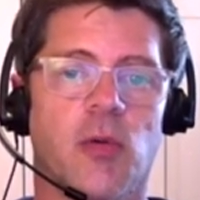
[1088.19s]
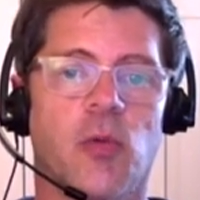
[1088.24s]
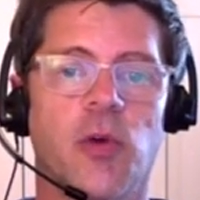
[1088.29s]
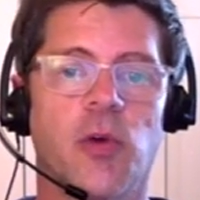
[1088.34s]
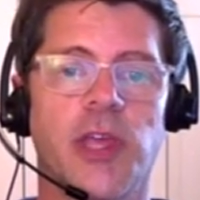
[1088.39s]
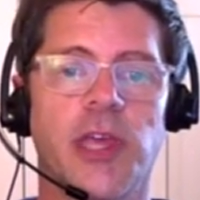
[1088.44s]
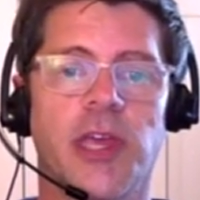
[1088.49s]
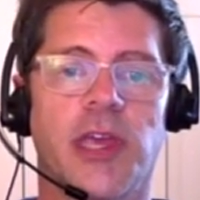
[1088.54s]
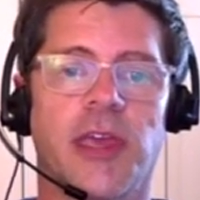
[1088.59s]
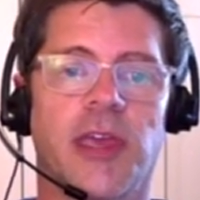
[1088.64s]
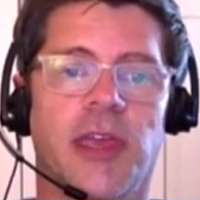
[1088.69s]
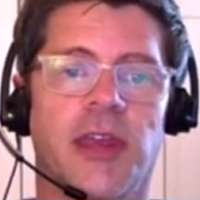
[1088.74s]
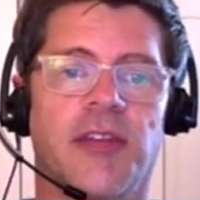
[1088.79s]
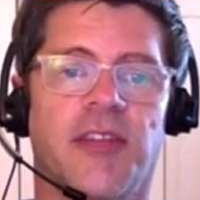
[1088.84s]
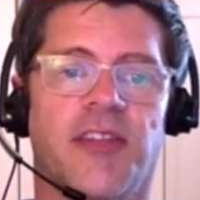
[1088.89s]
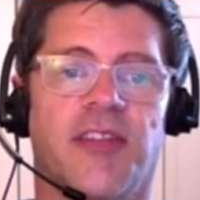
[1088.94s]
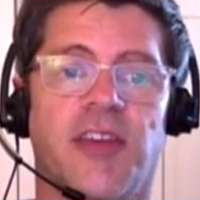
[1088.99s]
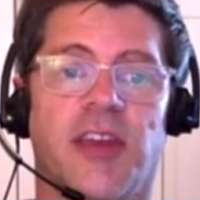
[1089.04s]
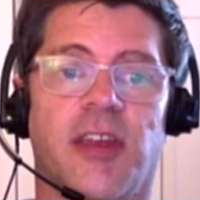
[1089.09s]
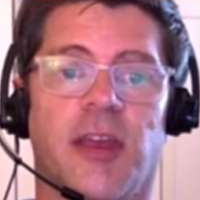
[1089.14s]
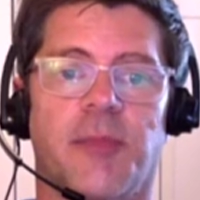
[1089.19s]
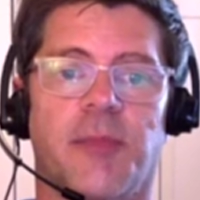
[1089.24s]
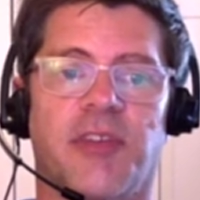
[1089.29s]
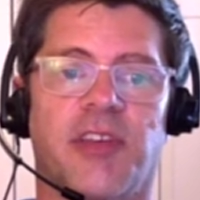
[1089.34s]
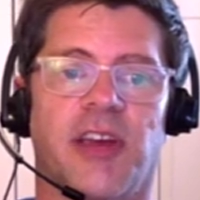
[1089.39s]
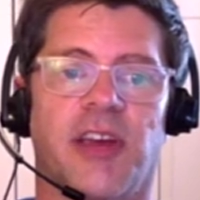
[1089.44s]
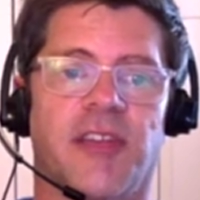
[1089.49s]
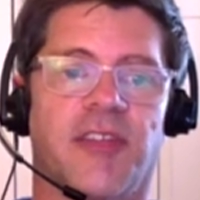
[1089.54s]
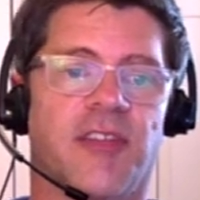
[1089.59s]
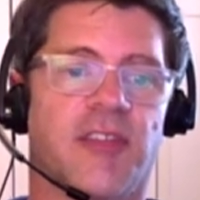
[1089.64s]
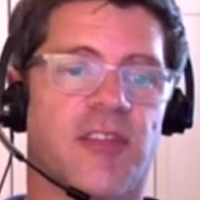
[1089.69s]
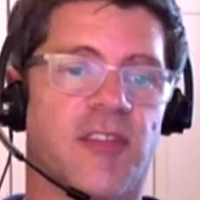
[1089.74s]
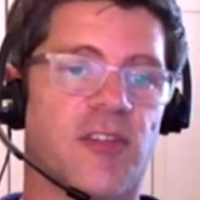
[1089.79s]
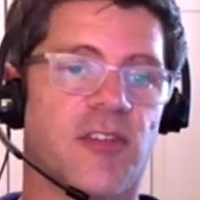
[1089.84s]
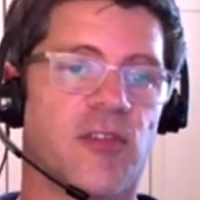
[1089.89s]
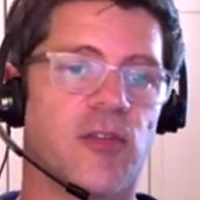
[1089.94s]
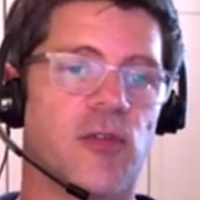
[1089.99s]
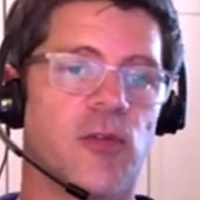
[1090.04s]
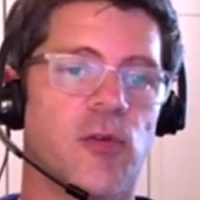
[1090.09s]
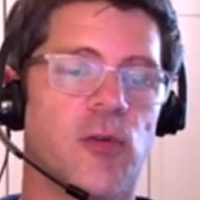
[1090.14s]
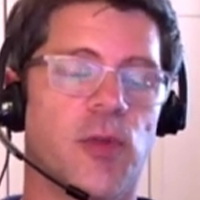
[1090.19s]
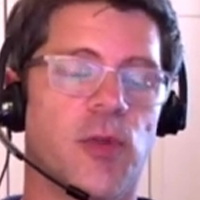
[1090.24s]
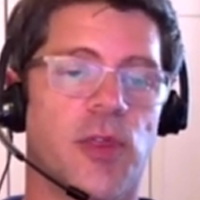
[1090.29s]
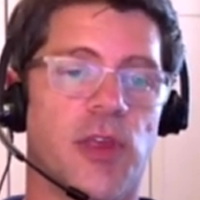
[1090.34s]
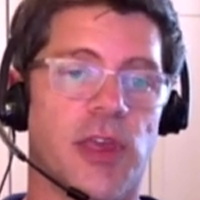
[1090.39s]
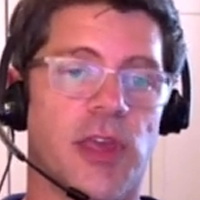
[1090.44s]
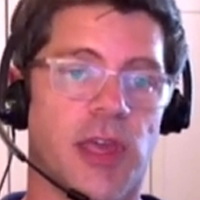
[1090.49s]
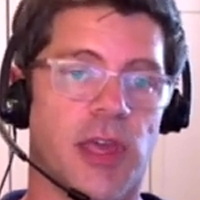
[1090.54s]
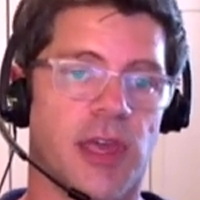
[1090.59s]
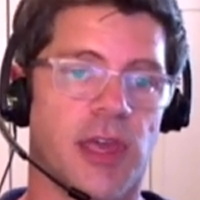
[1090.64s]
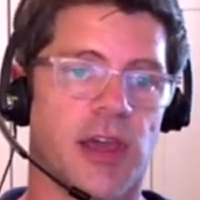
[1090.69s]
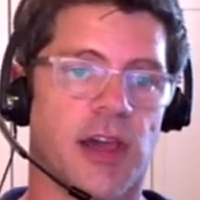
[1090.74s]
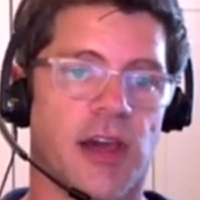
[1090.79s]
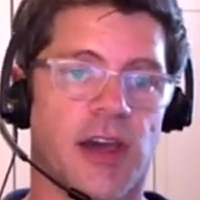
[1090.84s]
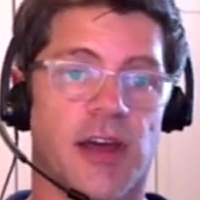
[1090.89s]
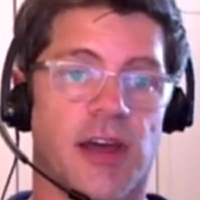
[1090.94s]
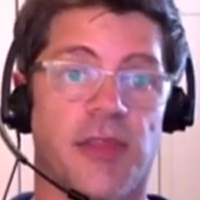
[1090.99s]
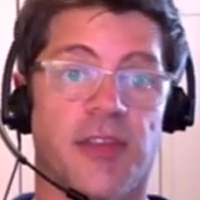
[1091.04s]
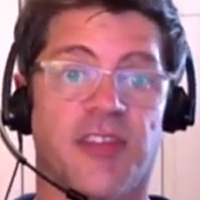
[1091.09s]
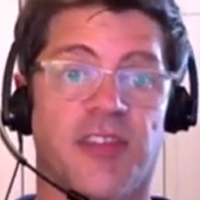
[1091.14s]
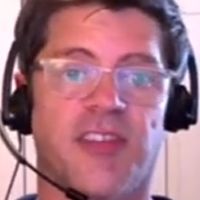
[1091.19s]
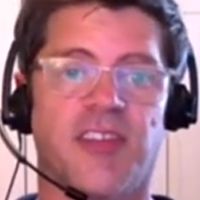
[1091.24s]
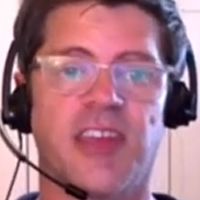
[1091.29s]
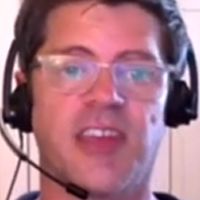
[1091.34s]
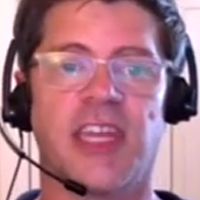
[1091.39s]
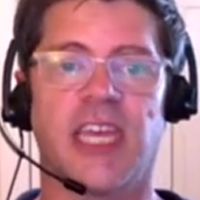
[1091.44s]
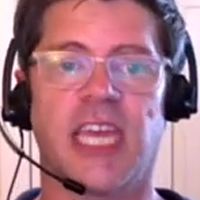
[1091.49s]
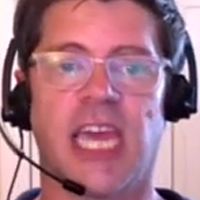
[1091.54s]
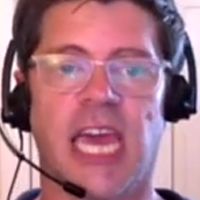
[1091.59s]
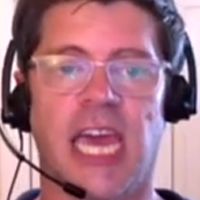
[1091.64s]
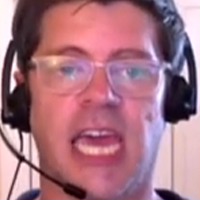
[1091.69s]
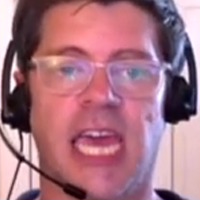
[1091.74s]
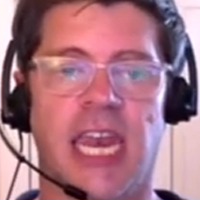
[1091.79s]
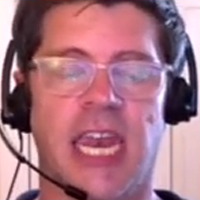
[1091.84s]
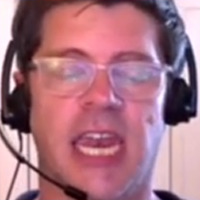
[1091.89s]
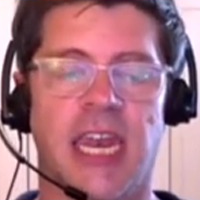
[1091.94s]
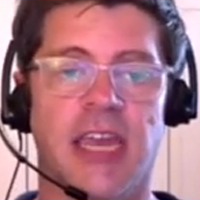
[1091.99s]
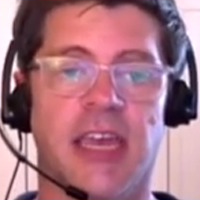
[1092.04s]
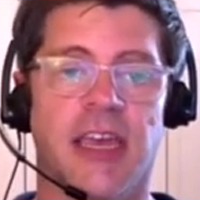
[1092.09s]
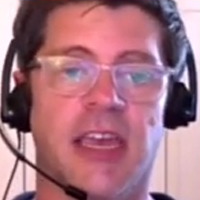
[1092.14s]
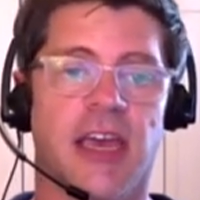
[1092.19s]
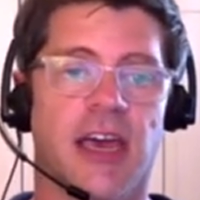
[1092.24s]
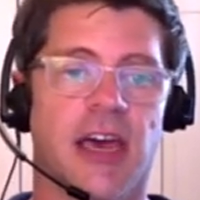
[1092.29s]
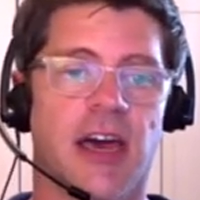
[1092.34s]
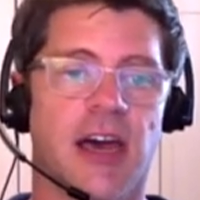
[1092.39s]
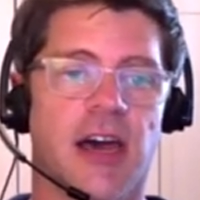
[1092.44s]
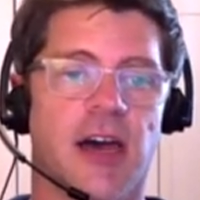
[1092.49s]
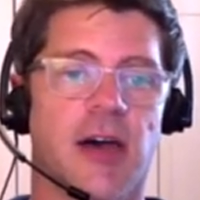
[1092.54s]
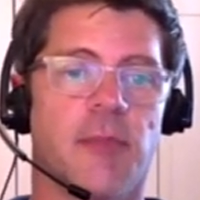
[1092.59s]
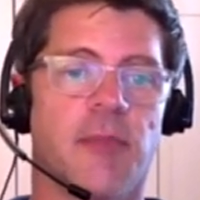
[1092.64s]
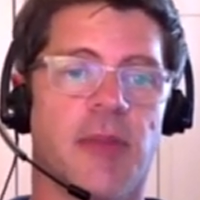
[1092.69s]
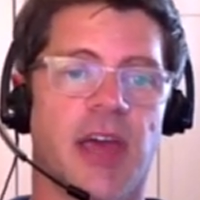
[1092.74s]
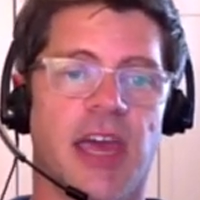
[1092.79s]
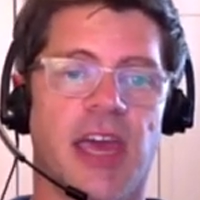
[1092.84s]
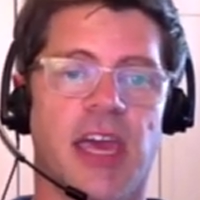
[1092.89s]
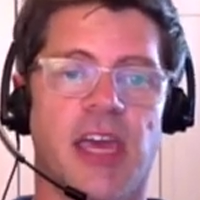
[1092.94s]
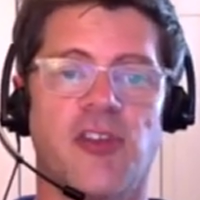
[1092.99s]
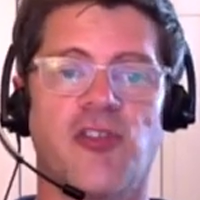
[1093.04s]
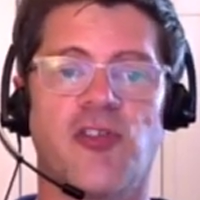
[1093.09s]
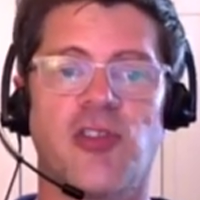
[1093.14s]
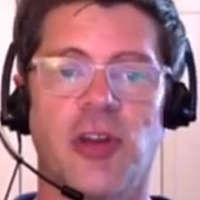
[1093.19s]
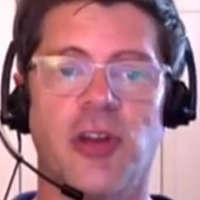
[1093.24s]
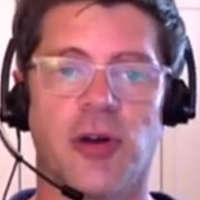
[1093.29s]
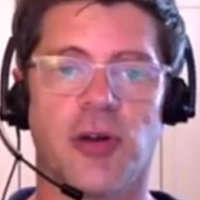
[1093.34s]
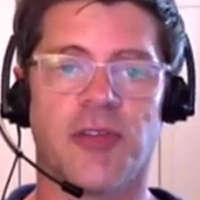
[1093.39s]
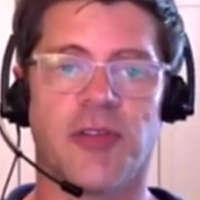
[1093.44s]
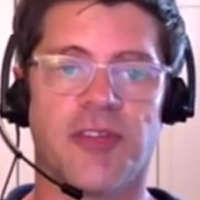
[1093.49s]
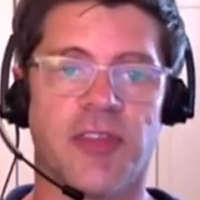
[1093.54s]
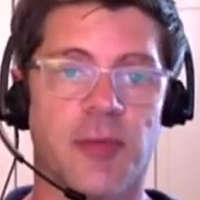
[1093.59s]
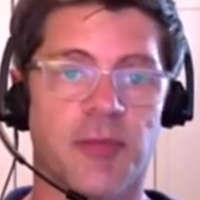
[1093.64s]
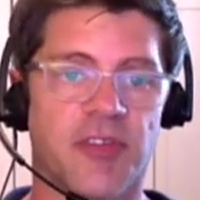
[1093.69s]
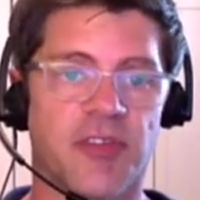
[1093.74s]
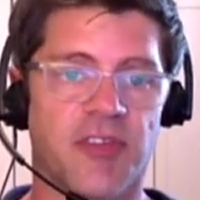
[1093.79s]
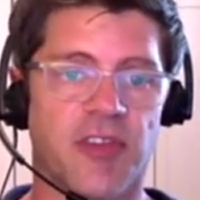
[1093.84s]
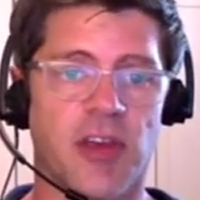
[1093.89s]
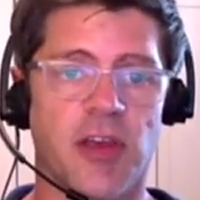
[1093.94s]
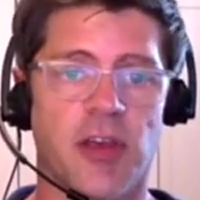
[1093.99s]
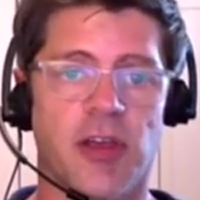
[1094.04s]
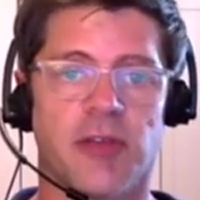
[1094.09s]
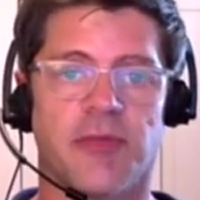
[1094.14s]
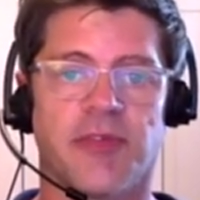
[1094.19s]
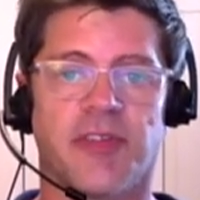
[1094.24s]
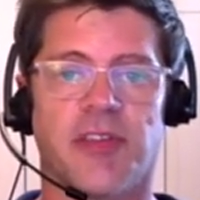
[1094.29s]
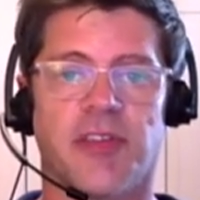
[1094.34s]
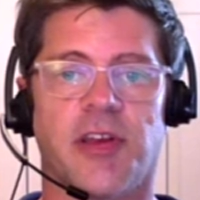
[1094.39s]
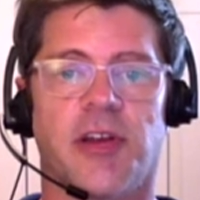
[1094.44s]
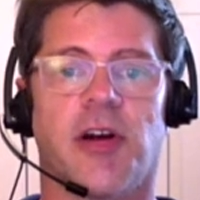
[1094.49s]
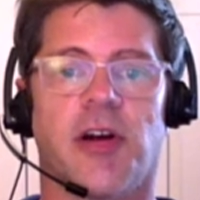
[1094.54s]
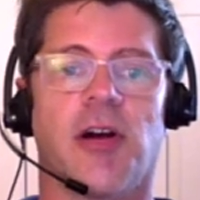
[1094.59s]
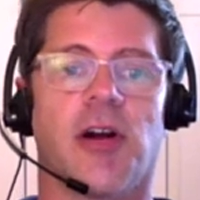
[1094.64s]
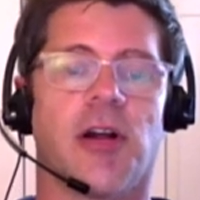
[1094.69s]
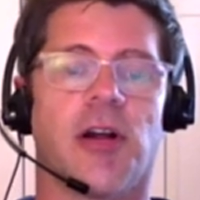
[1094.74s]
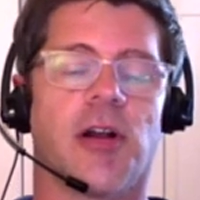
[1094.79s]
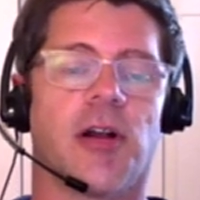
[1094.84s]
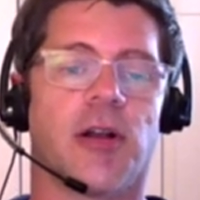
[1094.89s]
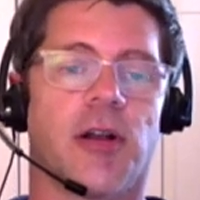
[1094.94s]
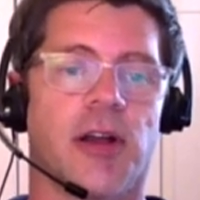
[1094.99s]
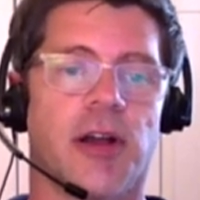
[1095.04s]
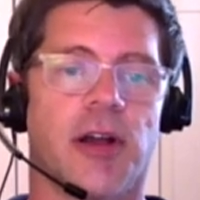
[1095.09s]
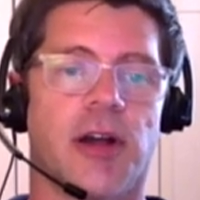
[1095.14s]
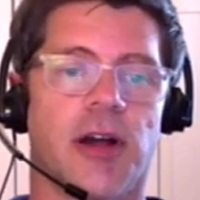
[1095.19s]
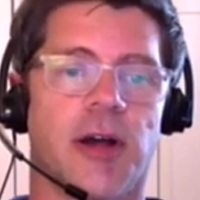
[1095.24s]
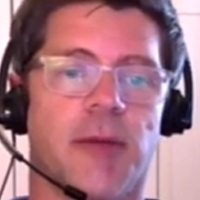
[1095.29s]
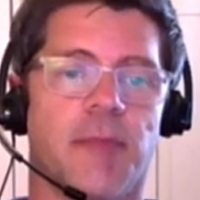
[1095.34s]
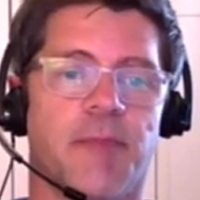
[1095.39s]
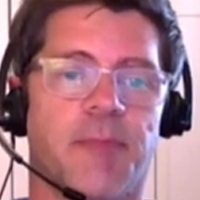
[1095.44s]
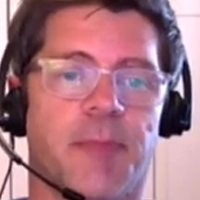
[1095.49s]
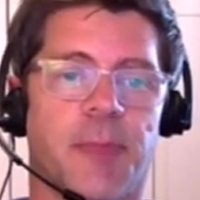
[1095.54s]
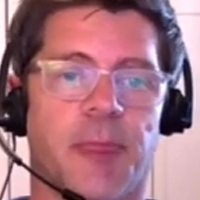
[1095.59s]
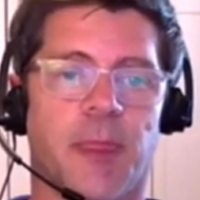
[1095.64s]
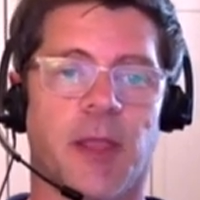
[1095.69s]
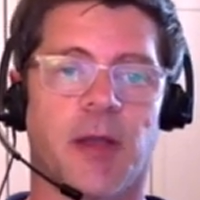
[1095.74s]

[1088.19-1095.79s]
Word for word: we can set up tests to the uh, the CDN um, edge nodes themselves that are um,